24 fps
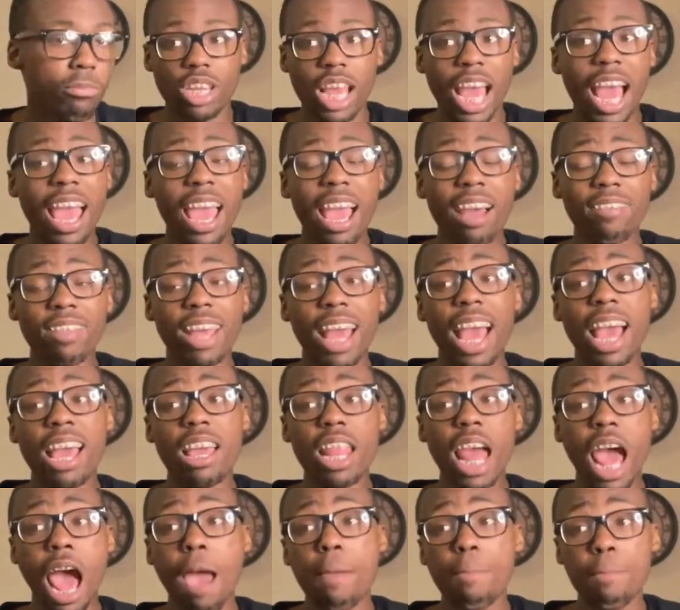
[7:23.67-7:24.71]
I
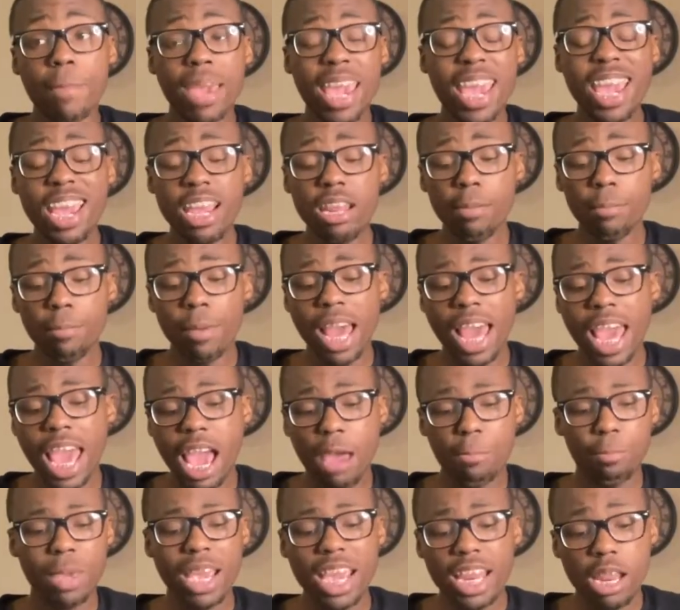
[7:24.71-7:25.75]
I, I made my
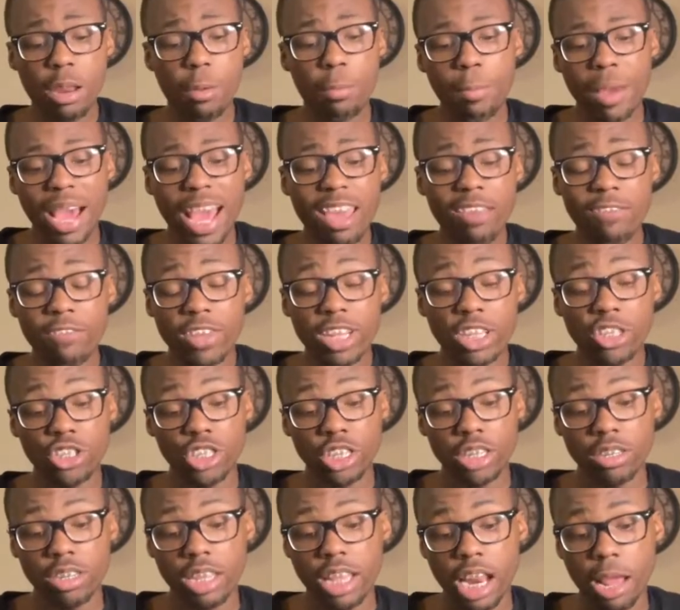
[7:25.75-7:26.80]
I made it my
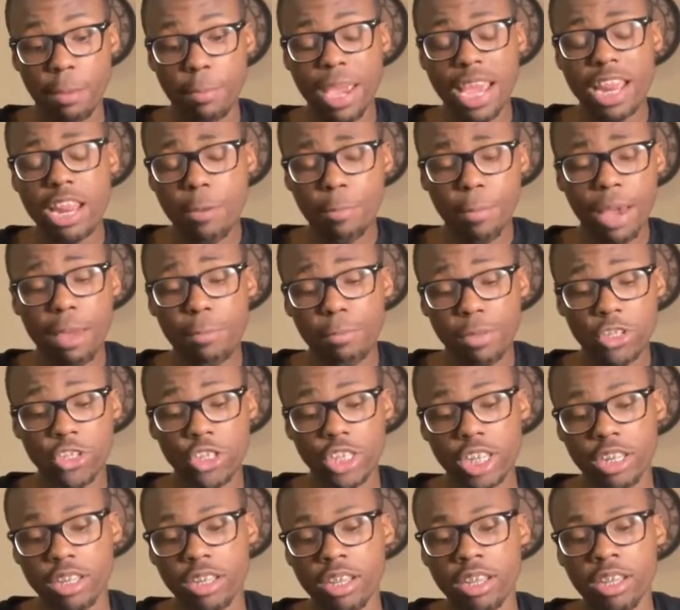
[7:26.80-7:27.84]
vision and I made it my
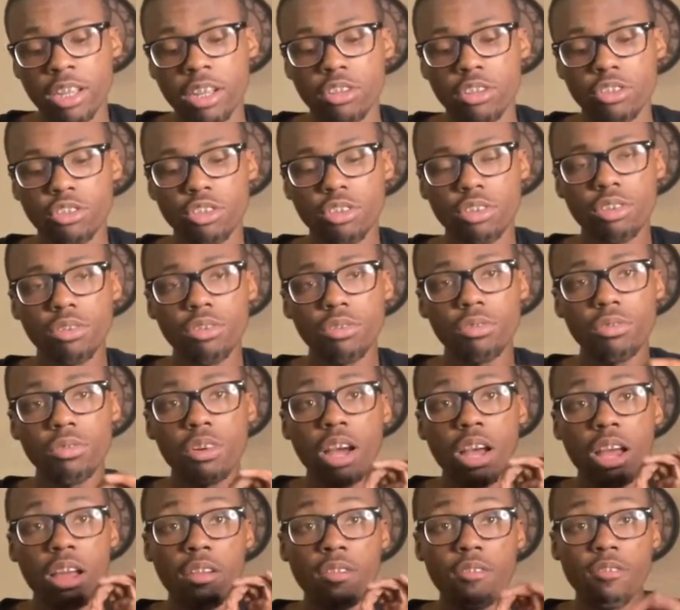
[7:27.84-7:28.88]
mission
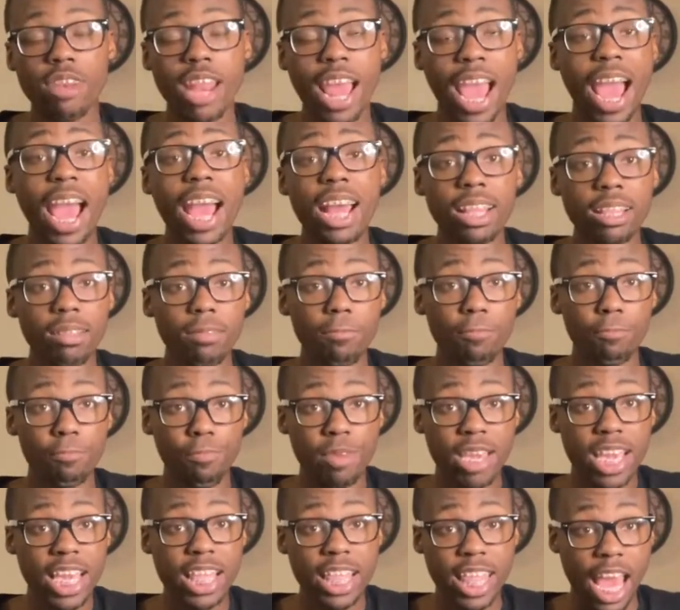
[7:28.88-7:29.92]
to not
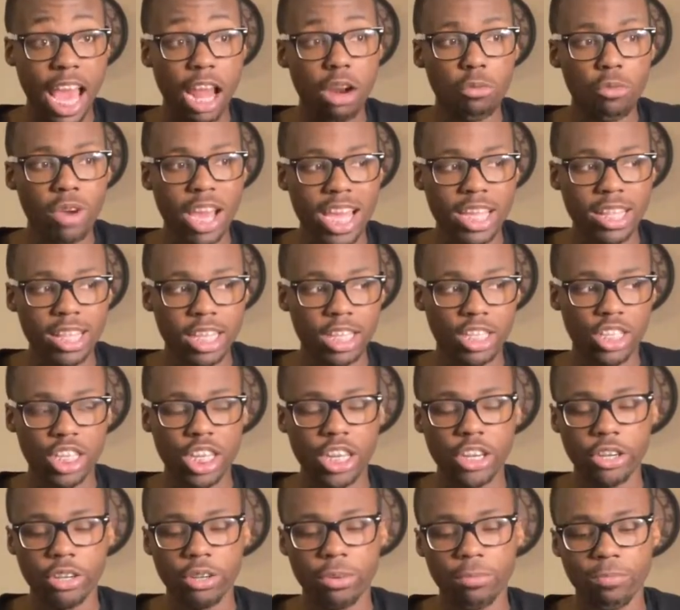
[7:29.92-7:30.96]
be that way this
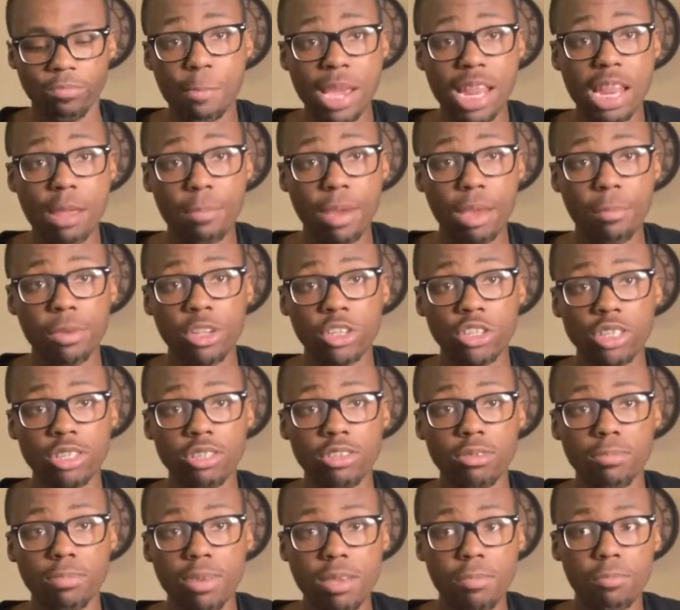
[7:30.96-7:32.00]
year. I made it my mission
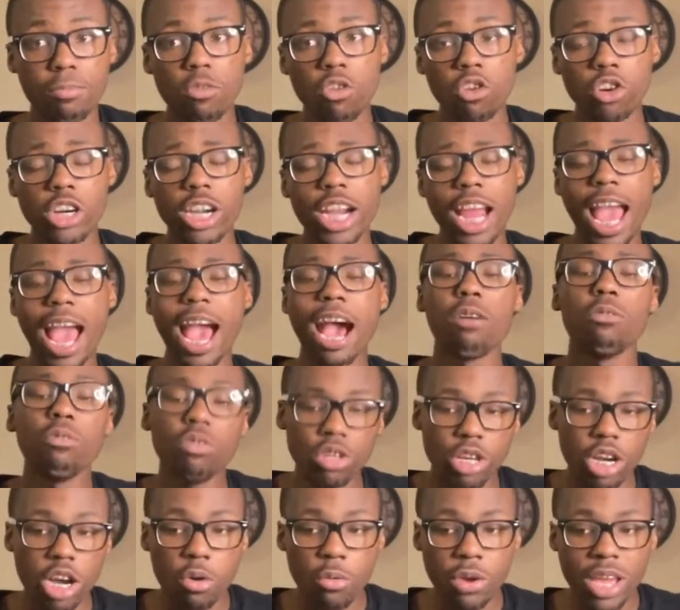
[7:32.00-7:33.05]
to be more
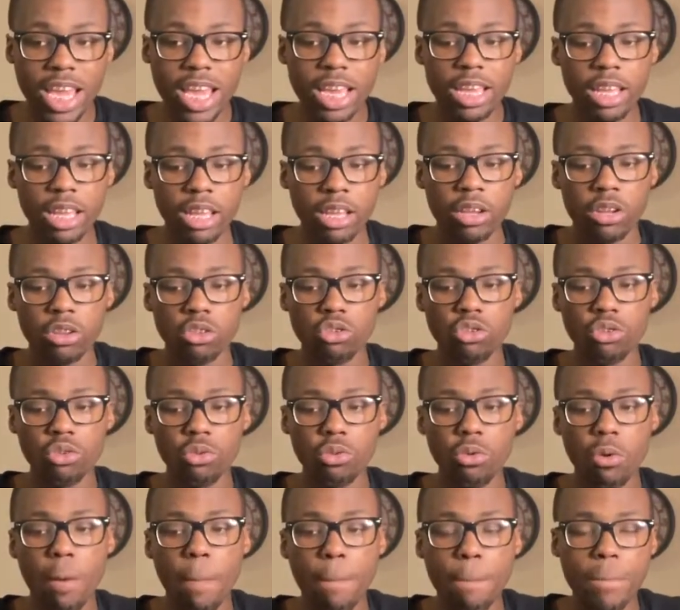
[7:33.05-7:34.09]
outgoing,
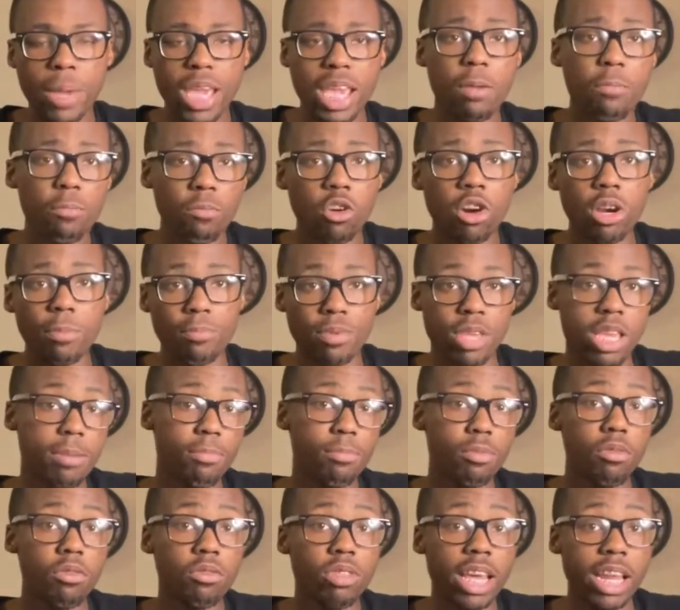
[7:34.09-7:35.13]
to meet more
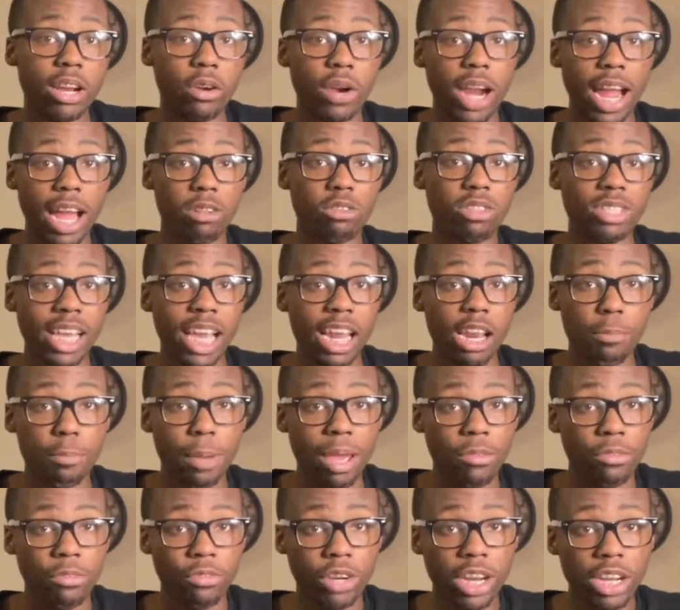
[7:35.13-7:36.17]
people that are outside of
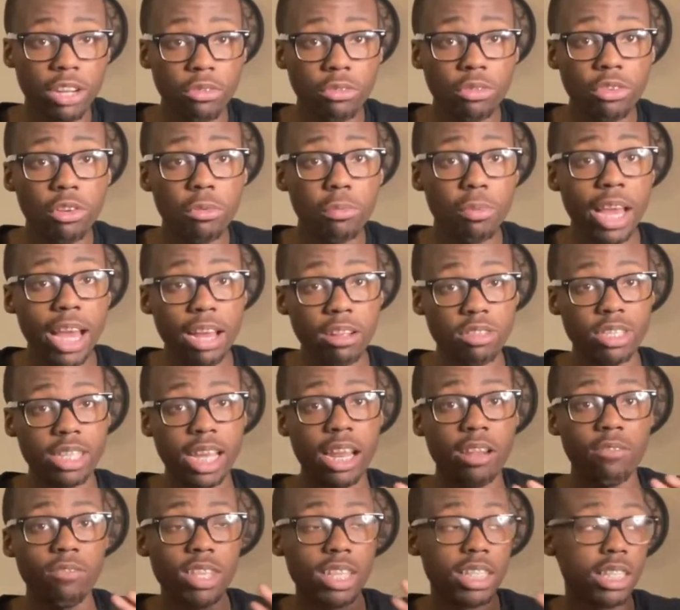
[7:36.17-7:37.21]
my friend group,
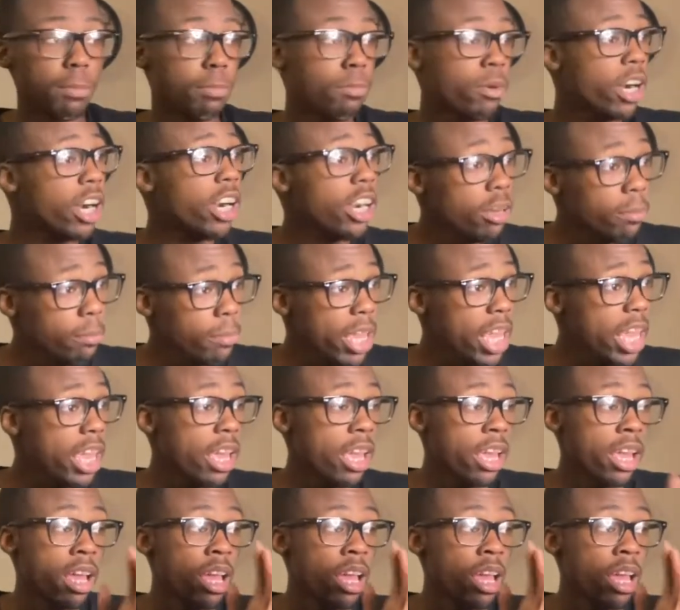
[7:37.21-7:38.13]
outside of this apartment,